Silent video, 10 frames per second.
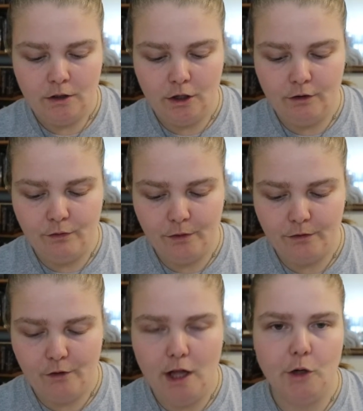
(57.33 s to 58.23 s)
look for
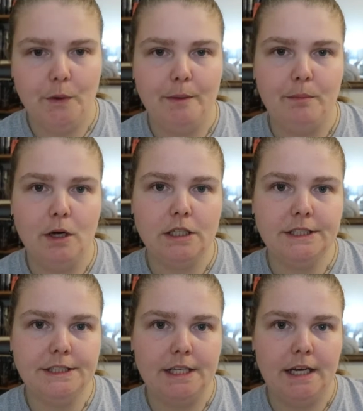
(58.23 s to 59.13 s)
the following
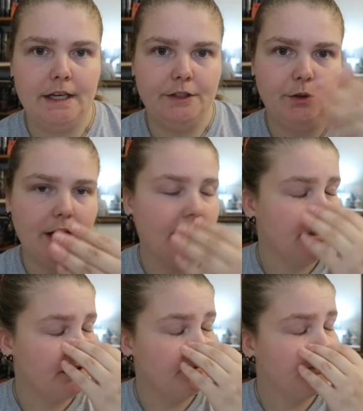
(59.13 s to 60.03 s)
books, and you
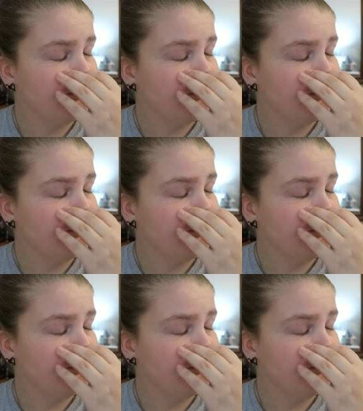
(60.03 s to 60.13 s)
get